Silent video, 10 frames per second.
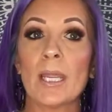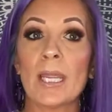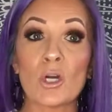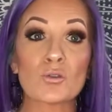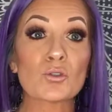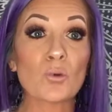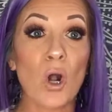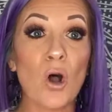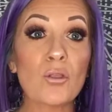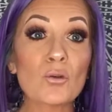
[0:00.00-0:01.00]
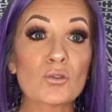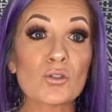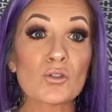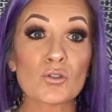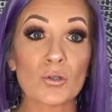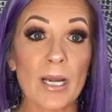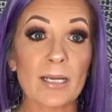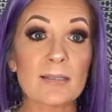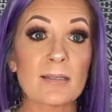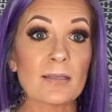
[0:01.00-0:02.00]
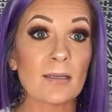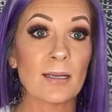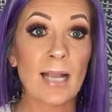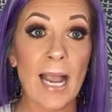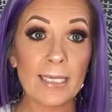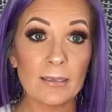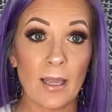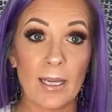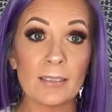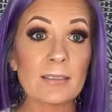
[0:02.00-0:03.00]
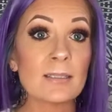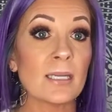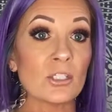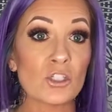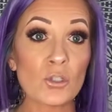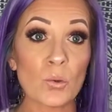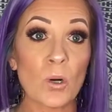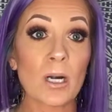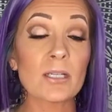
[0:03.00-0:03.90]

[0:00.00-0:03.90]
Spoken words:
it goes through all those strict guidelines to ensure,